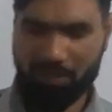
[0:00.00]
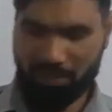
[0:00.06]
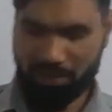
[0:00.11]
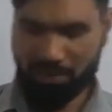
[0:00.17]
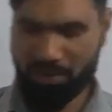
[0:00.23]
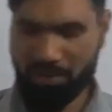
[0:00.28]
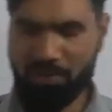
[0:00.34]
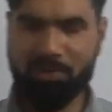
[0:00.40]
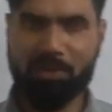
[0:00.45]

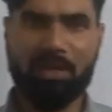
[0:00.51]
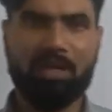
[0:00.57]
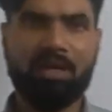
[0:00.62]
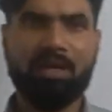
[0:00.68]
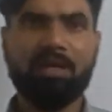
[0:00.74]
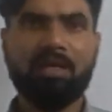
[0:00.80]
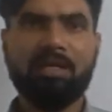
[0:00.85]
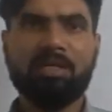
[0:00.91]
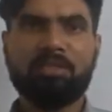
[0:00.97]
Okay.
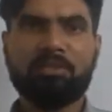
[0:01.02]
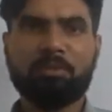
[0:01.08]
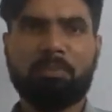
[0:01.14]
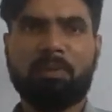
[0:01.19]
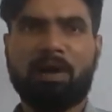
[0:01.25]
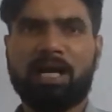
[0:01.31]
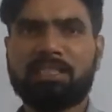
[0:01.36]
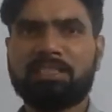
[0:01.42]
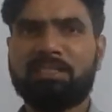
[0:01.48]
So
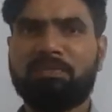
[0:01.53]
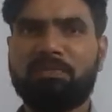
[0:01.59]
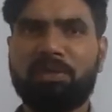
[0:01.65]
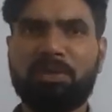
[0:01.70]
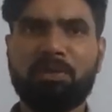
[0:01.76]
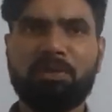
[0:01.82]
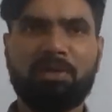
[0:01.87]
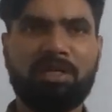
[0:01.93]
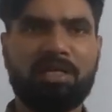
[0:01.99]
pause the
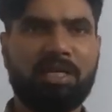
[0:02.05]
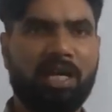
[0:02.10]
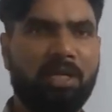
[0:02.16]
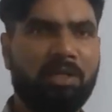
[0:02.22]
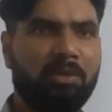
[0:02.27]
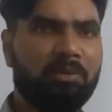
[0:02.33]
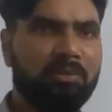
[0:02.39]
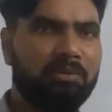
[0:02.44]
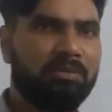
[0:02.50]
video and try
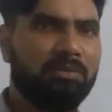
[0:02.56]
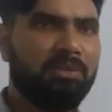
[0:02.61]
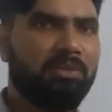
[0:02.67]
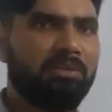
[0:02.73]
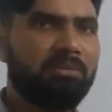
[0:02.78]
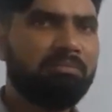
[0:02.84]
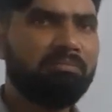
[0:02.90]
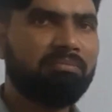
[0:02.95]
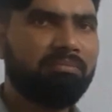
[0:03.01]

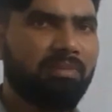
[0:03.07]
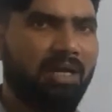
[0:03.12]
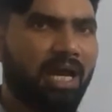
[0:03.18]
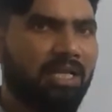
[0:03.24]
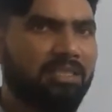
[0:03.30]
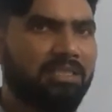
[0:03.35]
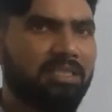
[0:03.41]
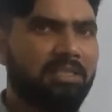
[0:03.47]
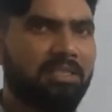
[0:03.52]
to
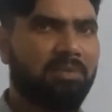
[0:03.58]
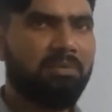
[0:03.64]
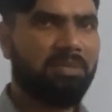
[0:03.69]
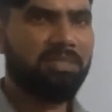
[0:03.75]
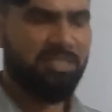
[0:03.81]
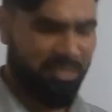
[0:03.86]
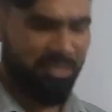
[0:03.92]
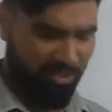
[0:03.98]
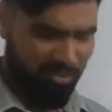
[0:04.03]
answer the
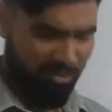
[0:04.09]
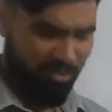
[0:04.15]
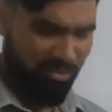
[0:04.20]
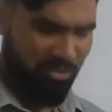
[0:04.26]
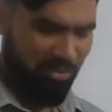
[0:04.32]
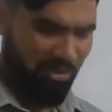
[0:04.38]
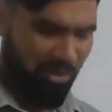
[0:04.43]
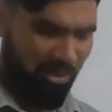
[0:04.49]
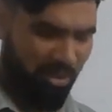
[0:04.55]
question.
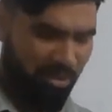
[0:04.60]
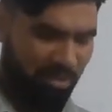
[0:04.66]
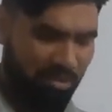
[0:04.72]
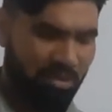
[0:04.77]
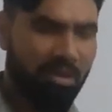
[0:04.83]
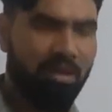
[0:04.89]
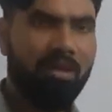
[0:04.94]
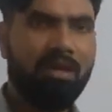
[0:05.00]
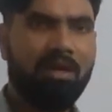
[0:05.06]
Okay.
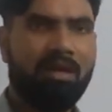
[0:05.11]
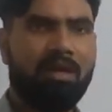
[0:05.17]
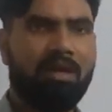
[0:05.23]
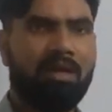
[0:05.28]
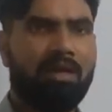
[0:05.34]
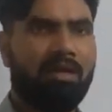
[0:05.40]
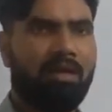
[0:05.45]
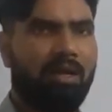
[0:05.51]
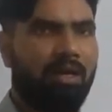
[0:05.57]

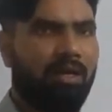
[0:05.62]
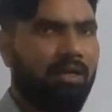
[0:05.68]
Right.